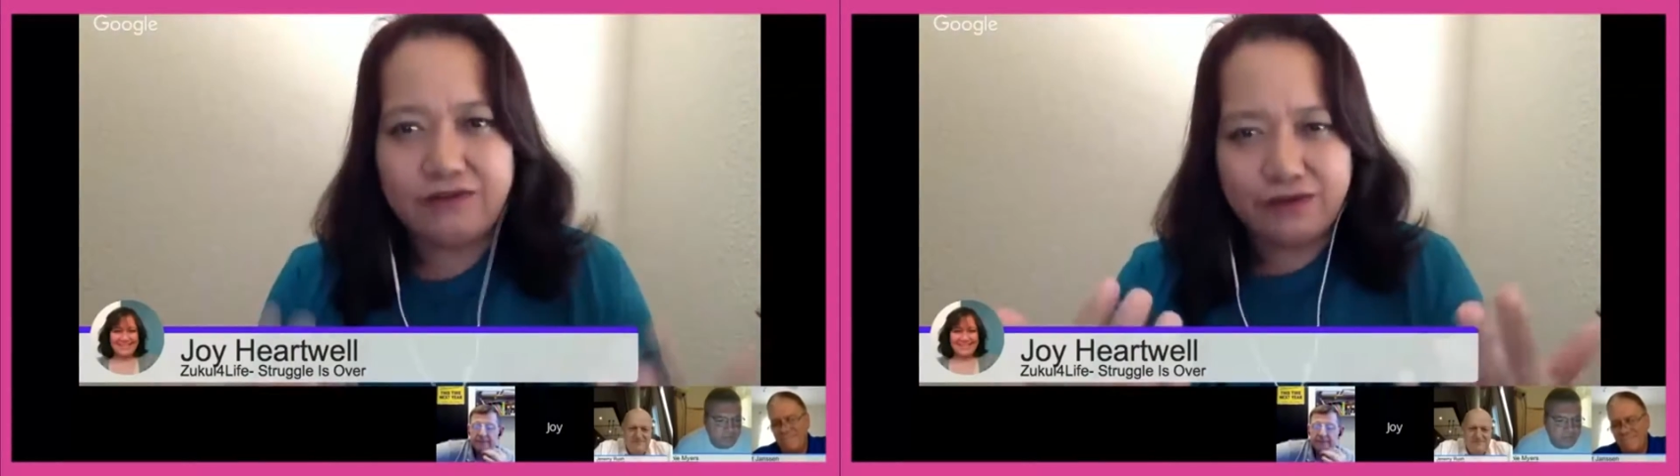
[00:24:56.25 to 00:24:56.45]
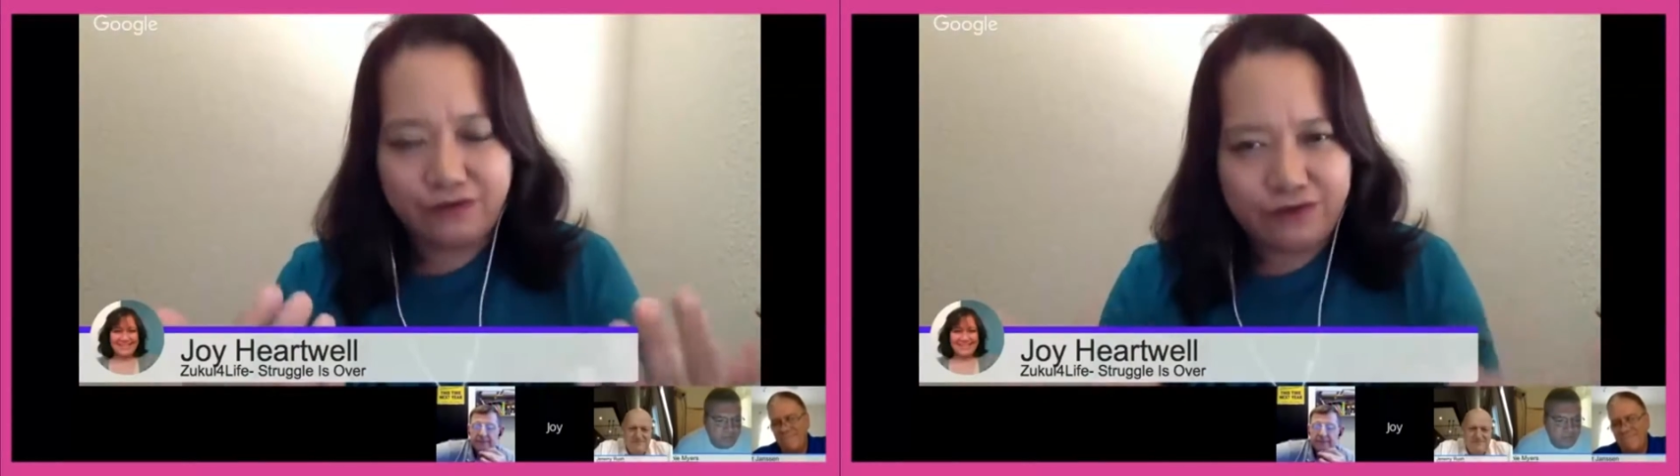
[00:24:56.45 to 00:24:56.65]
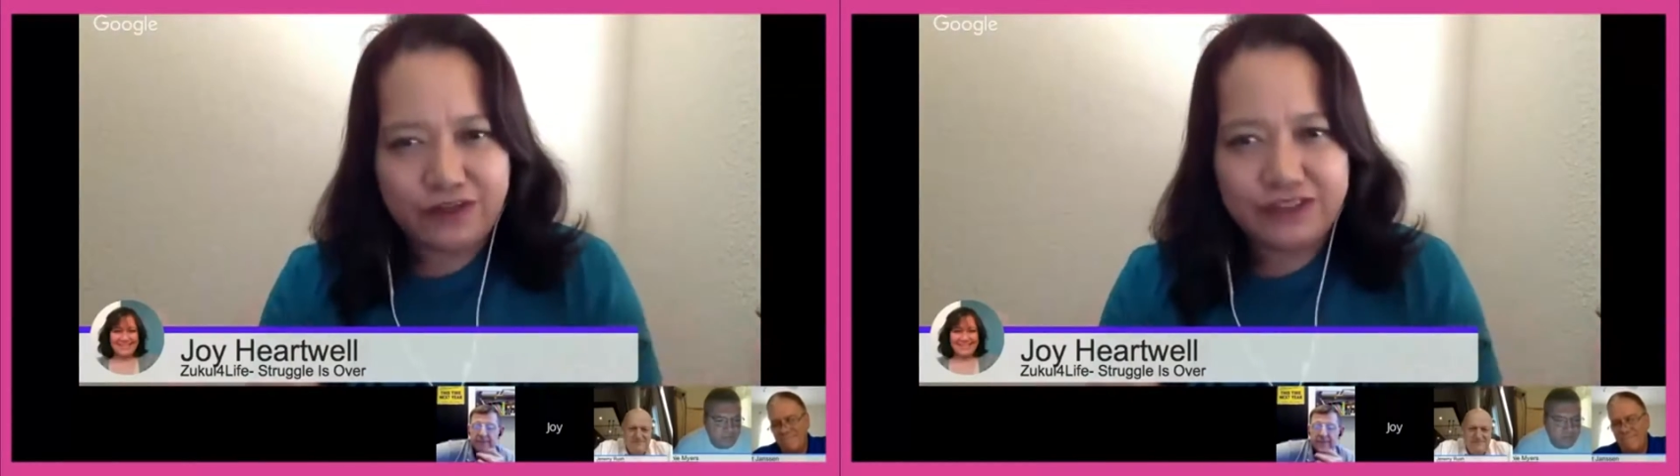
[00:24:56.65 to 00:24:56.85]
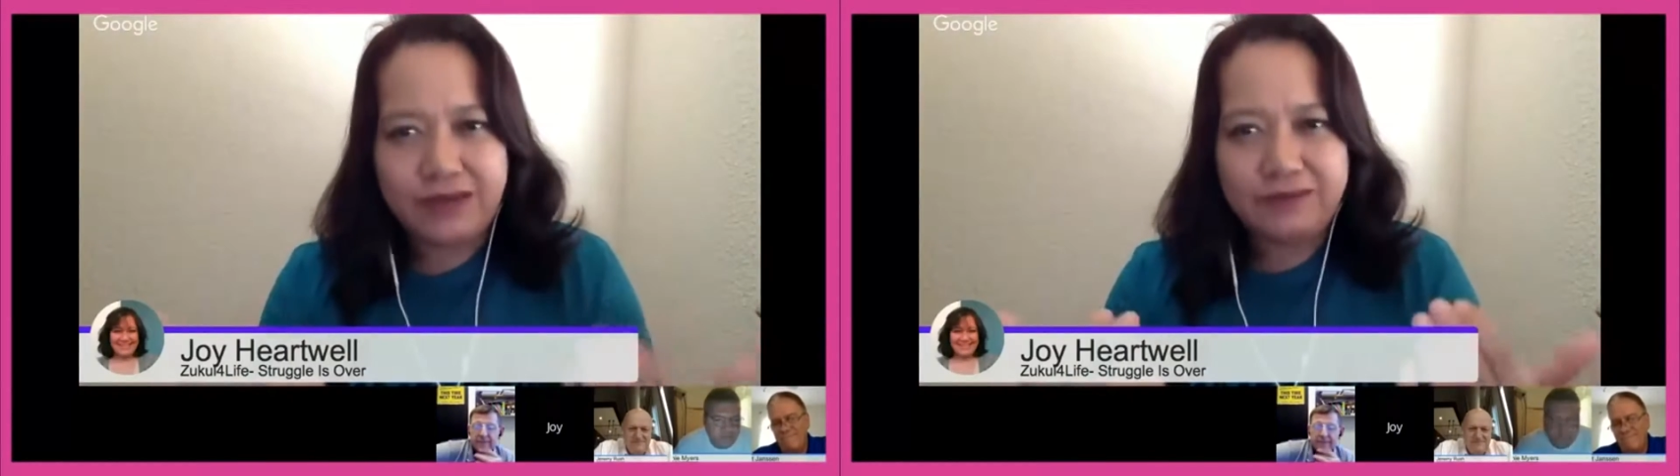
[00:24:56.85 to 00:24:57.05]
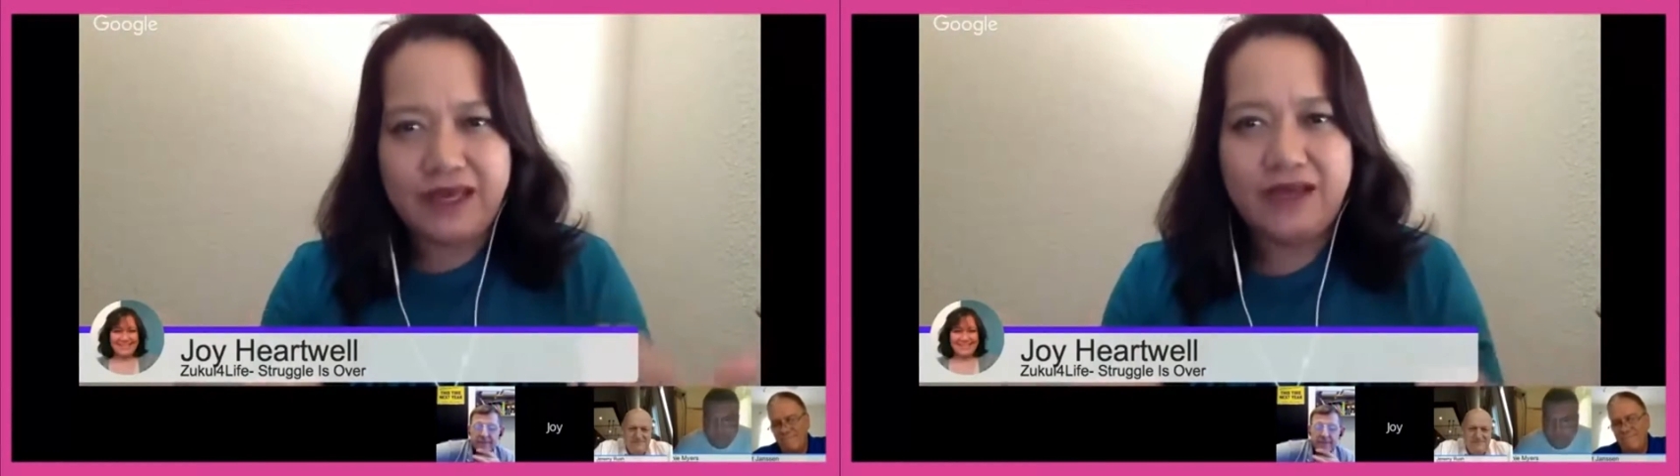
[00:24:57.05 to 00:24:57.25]
for the first
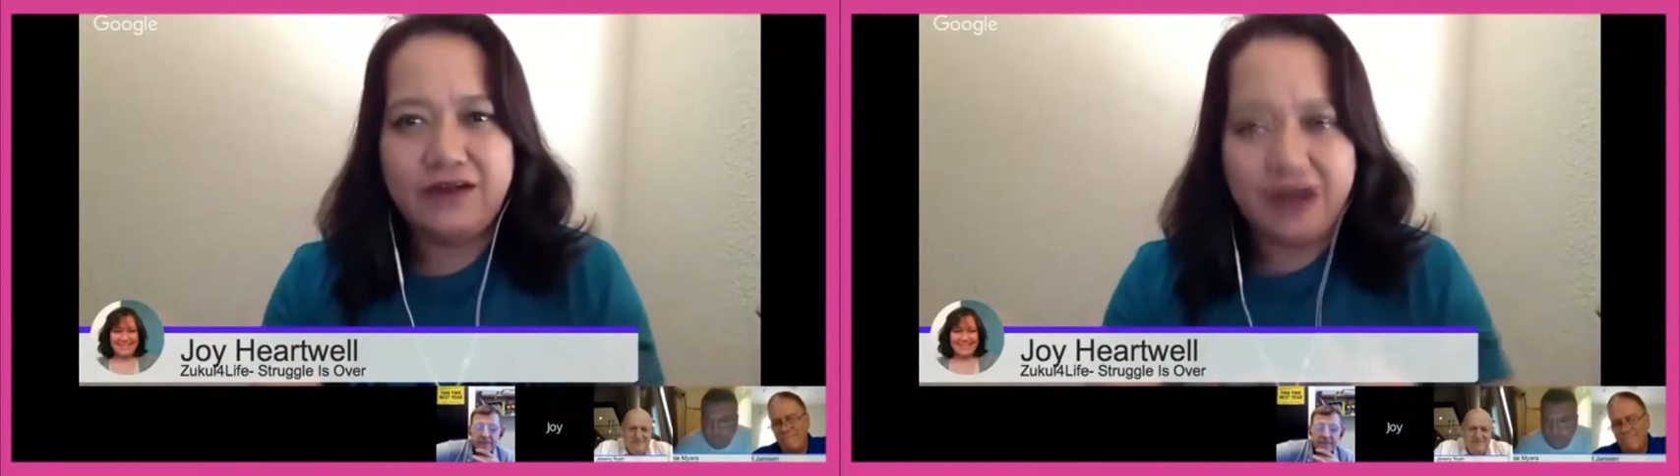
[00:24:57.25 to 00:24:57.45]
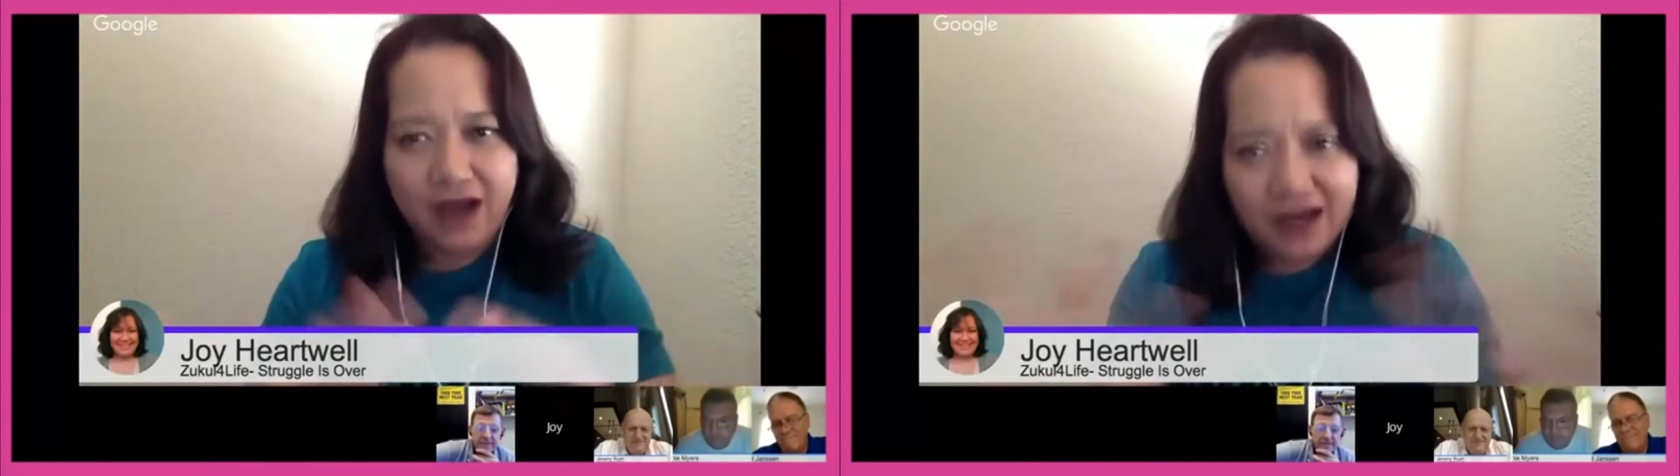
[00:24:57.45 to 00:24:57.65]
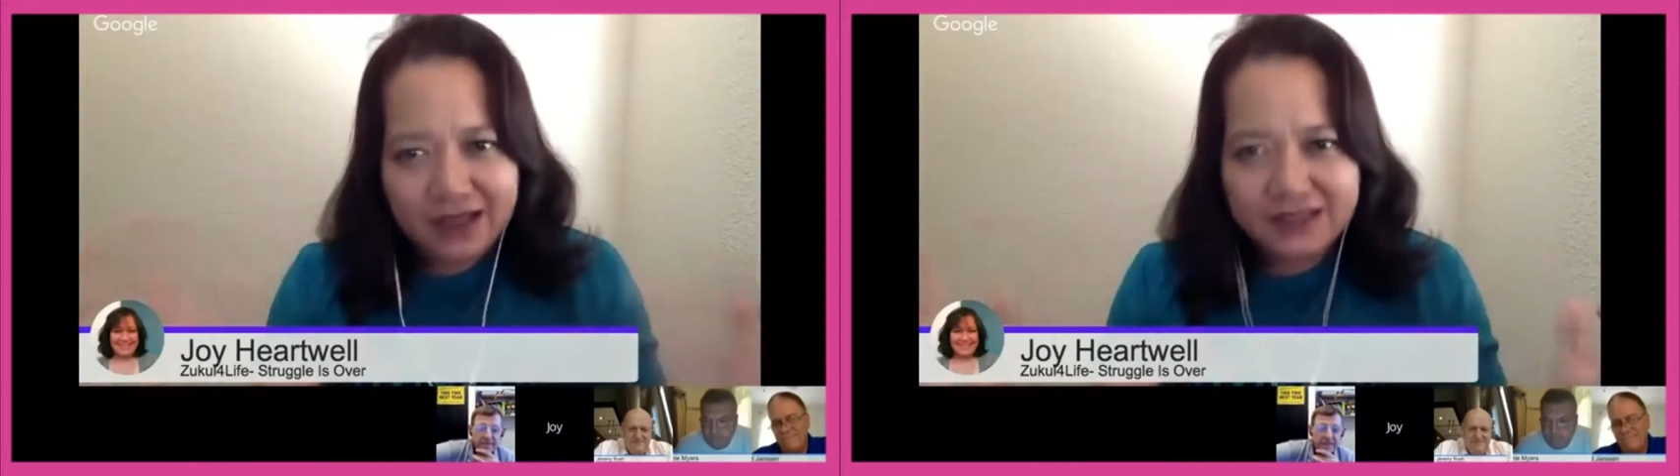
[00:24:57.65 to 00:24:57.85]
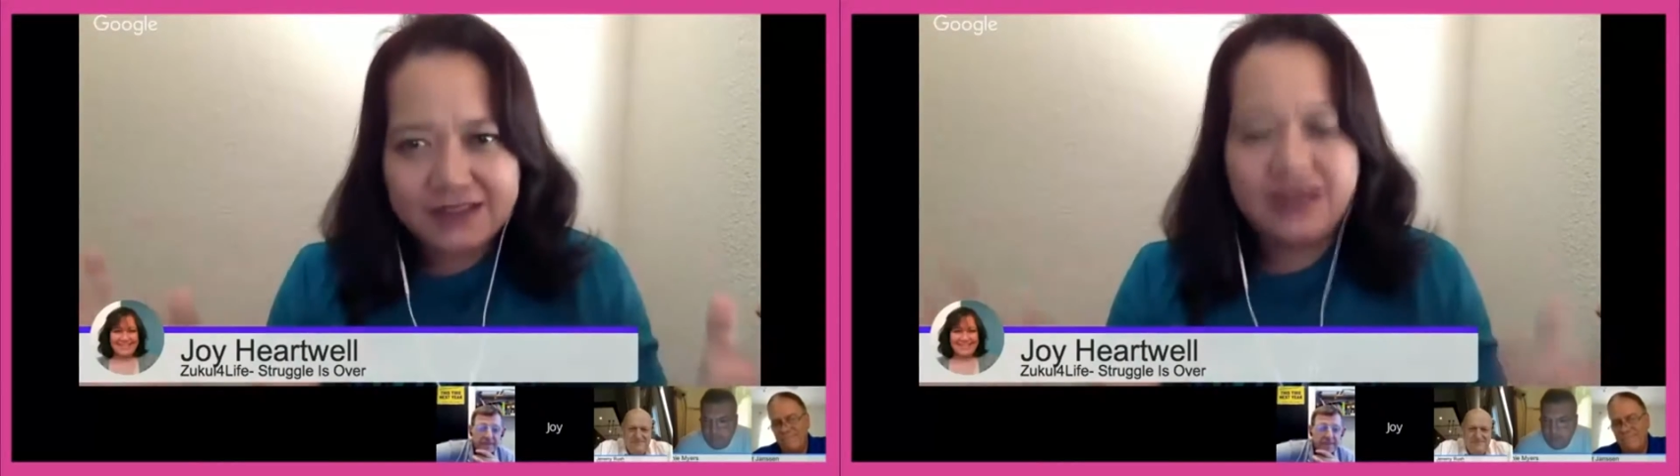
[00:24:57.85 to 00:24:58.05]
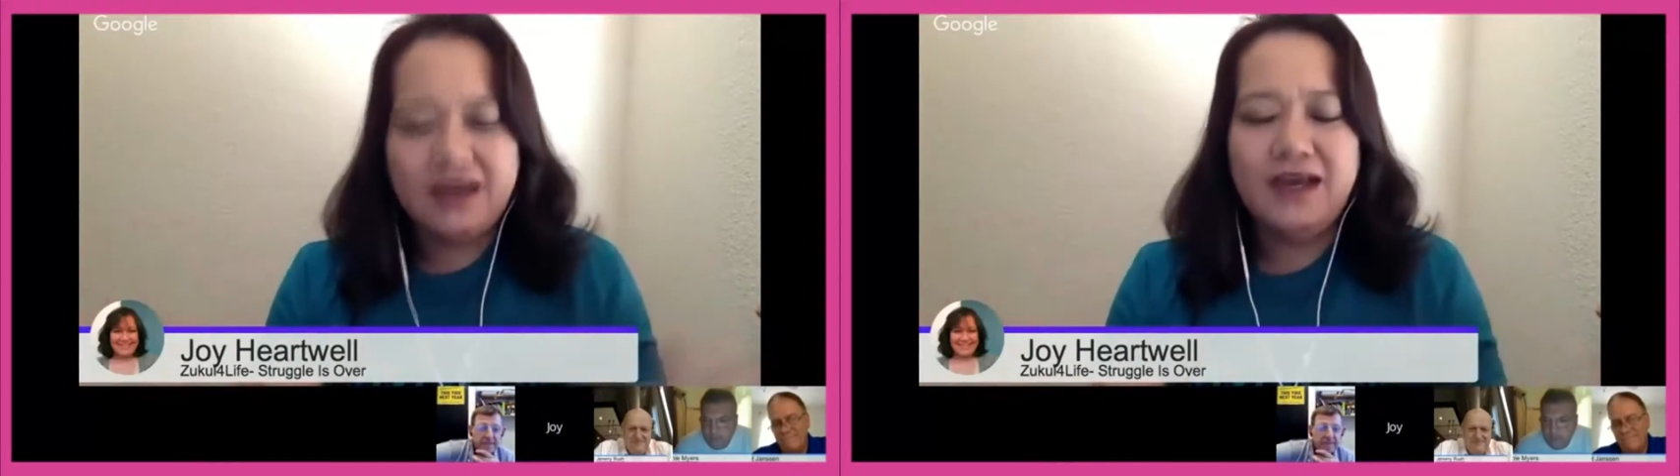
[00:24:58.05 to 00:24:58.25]
time hearing us,